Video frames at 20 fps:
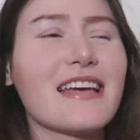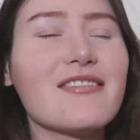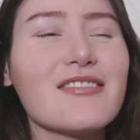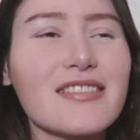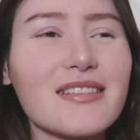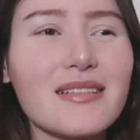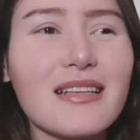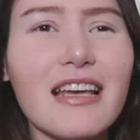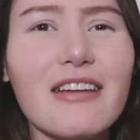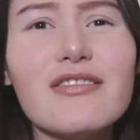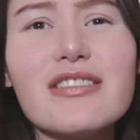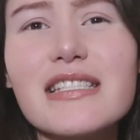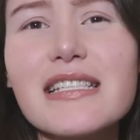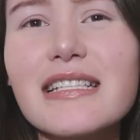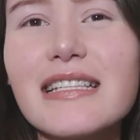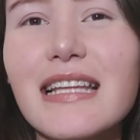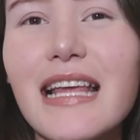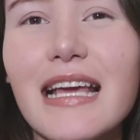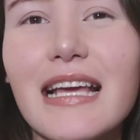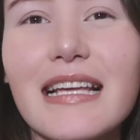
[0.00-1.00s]
It wasn't it
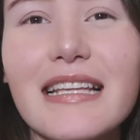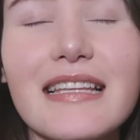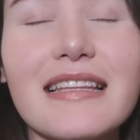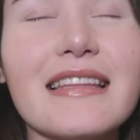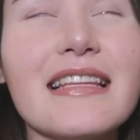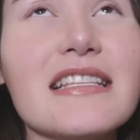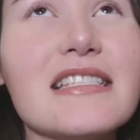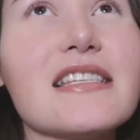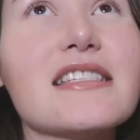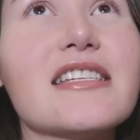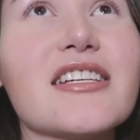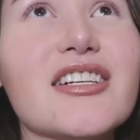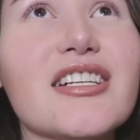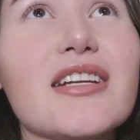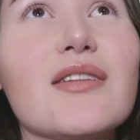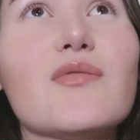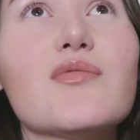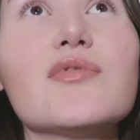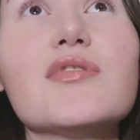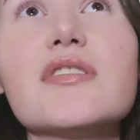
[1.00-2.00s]
wasn't like
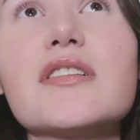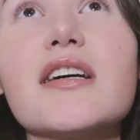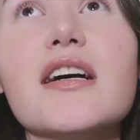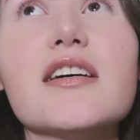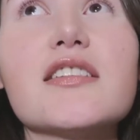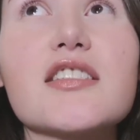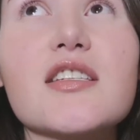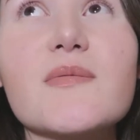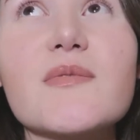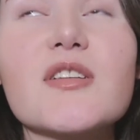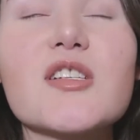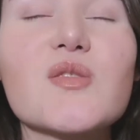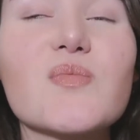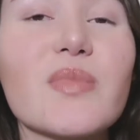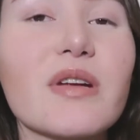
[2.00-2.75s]
necessarily rude customers,